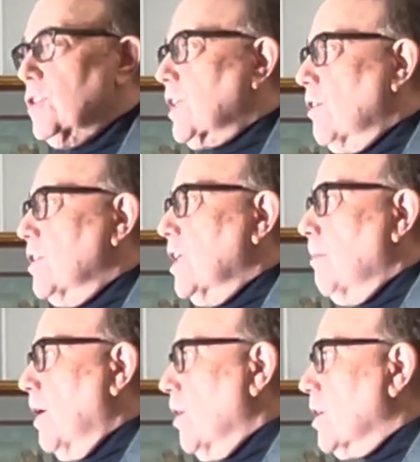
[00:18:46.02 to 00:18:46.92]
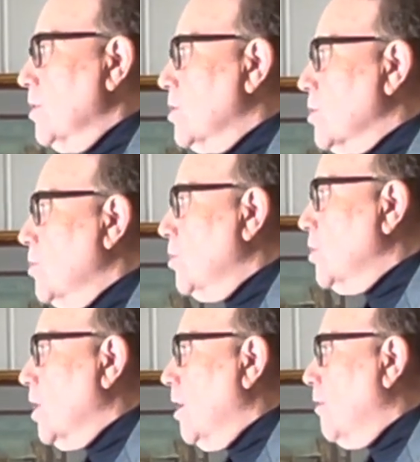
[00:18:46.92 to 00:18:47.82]
started the
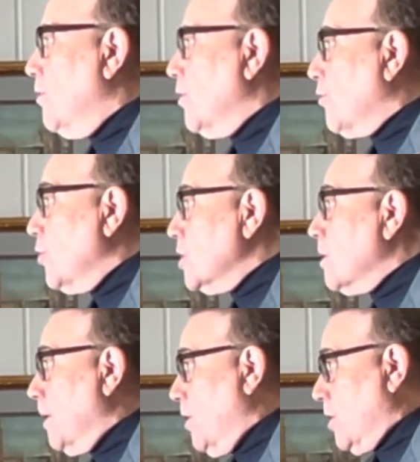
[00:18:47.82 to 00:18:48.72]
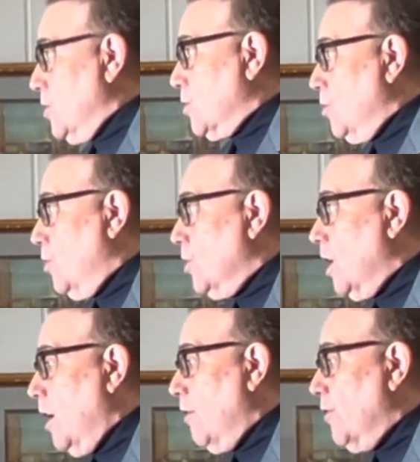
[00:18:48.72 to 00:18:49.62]
first American
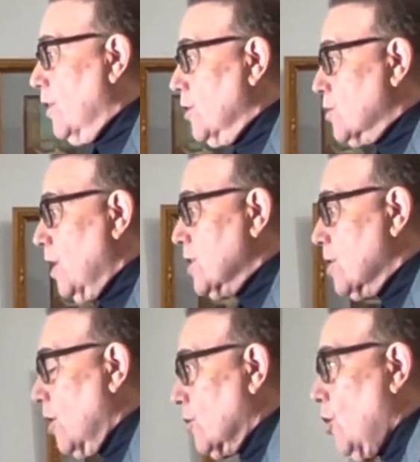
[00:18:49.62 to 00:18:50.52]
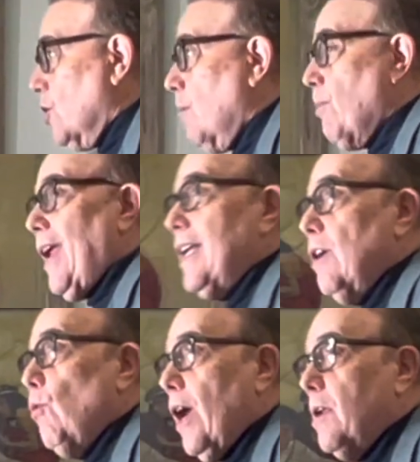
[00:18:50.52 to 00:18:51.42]
school of illustration art called the
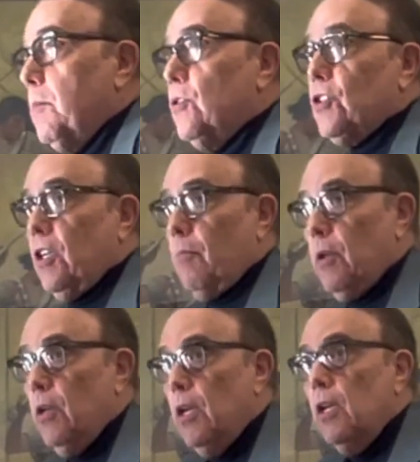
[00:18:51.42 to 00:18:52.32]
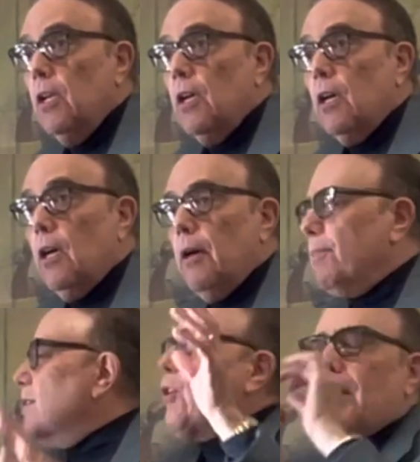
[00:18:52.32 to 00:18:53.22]
Brandywine
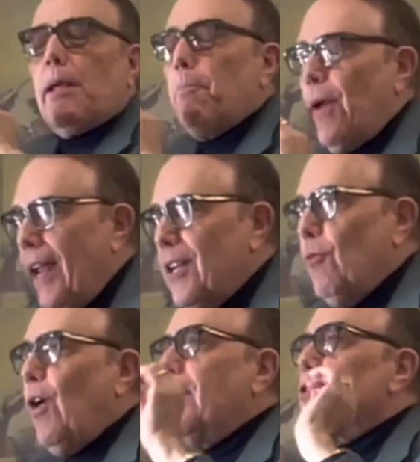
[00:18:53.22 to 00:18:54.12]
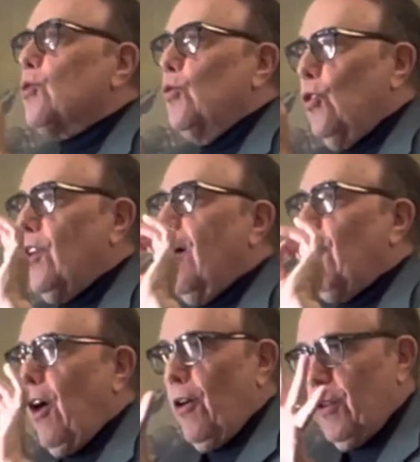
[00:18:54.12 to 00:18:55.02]
the Brandywine School
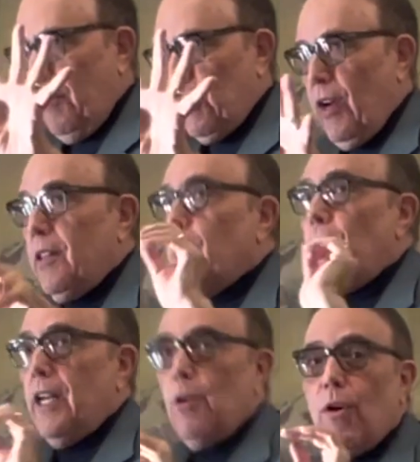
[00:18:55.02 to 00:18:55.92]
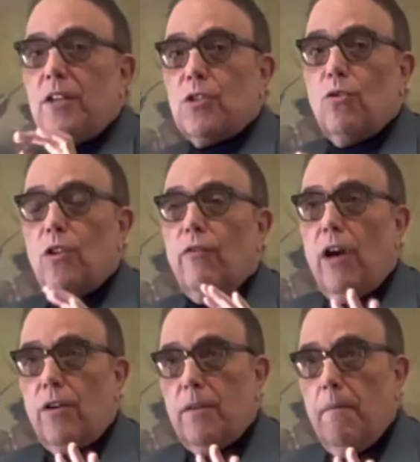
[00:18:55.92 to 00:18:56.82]
of Art. The Brandywine School of
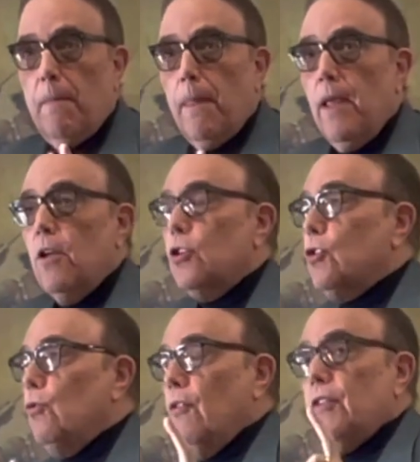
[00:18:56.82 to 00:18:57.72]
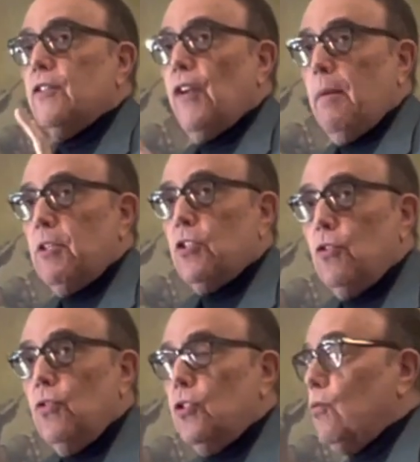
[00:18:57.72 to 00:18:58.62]
Art. 2 of his famous students